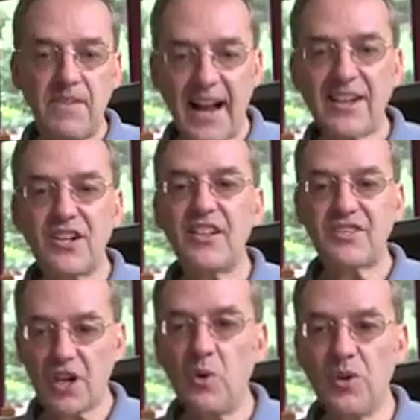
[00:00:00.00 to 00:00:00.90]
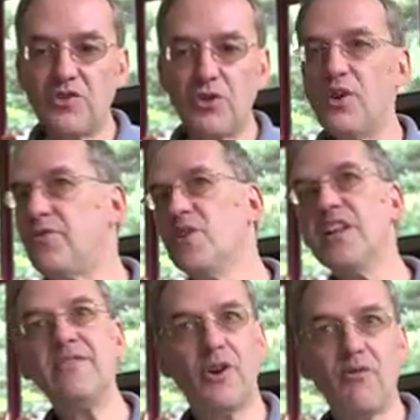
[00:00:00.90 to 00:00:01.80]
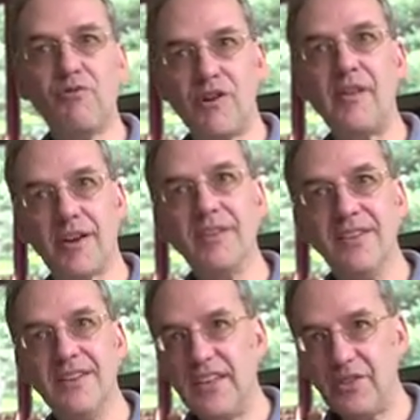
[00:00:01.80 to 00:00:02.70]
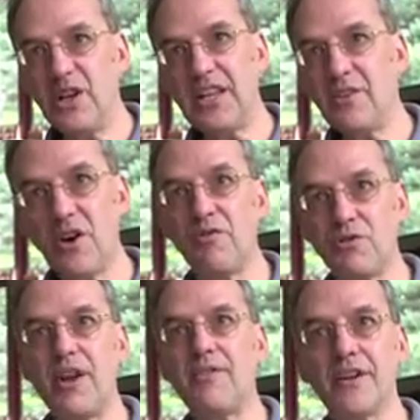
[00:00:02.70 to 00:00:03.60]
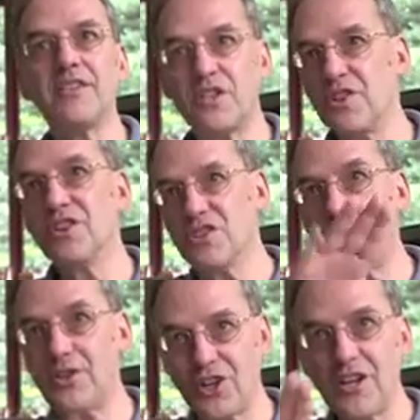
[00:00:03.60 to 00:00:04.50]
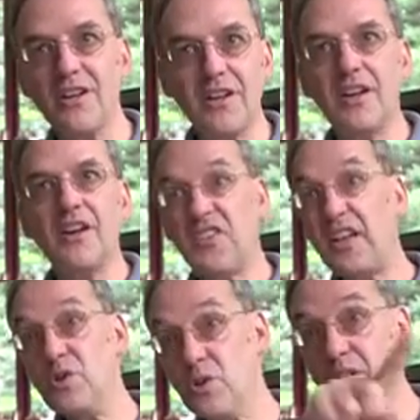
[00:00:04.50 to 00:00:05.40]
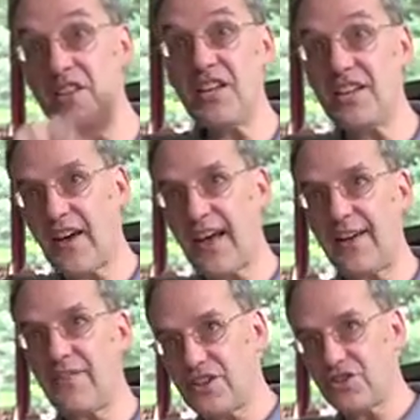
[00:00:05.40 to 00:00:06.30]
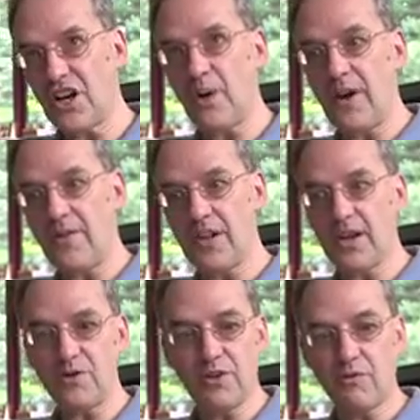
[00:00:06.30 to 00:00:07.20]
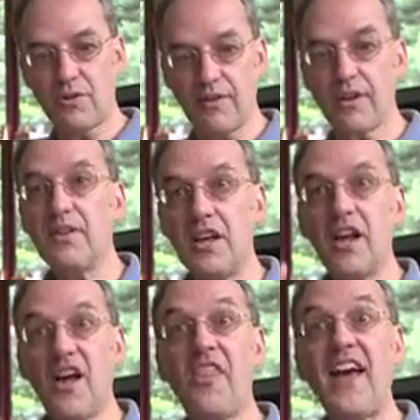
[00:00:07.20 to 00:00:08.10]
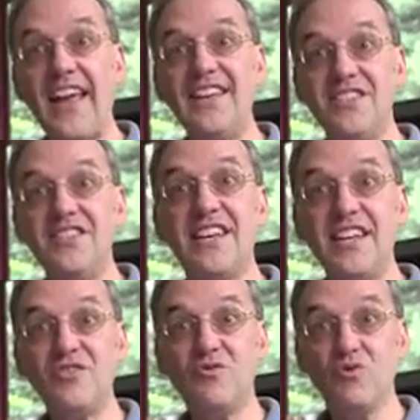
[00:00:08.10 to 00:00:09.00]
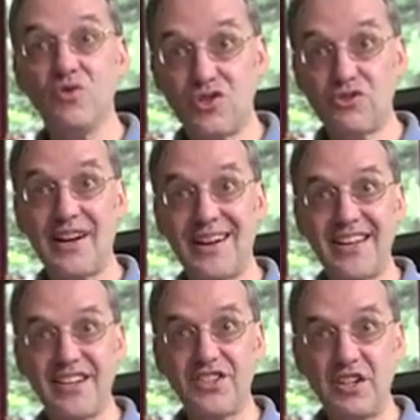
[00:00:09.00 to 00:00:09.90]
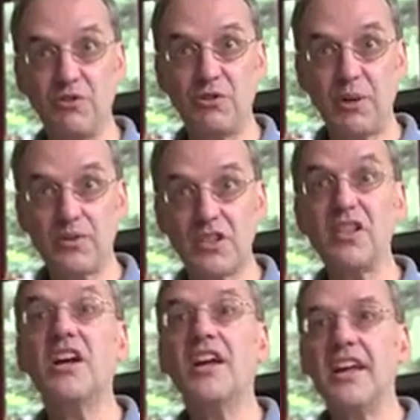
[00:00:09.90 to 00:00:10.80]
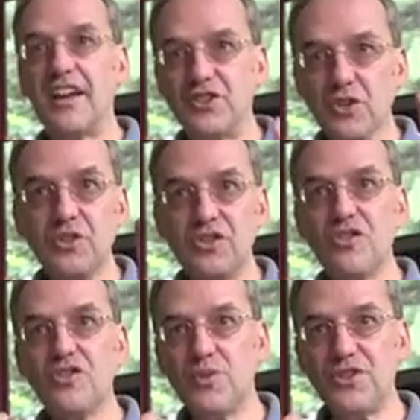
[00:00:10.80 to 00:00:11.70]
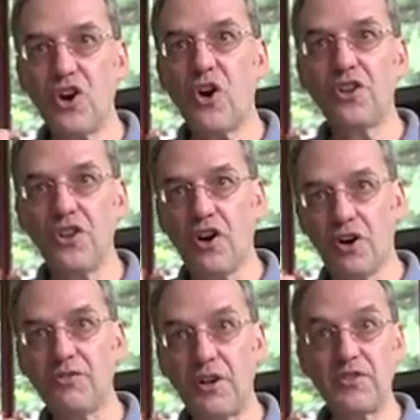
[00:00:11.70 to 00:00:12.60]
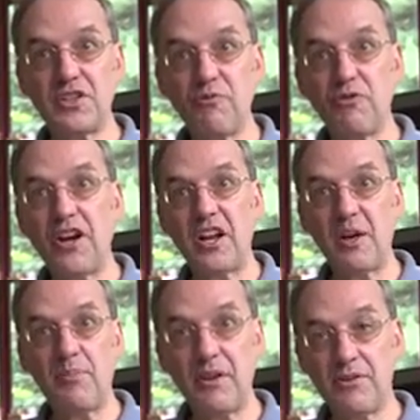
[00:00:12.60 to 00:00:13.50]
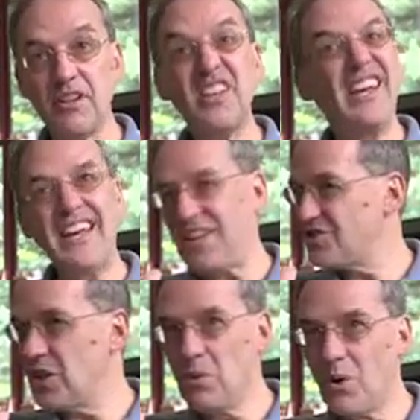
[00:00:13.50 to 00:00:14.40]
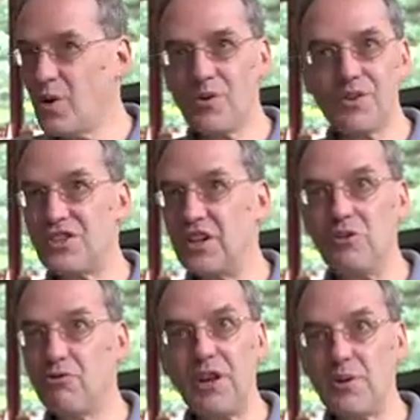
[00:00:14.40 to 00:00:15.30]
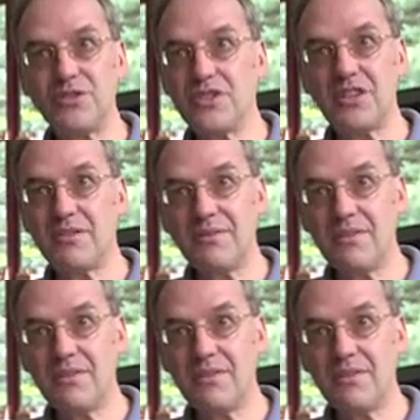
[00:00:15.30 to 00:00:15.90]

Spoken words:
Actually, that's only true if you leave it on forever. If you leave it on forever, so you're not switching, then you do indeed have a sine wave that goes on forever. And that is indeed strictly a single frequency. As soon as you switch it on and off over some finite period, it's no longer a single frequency.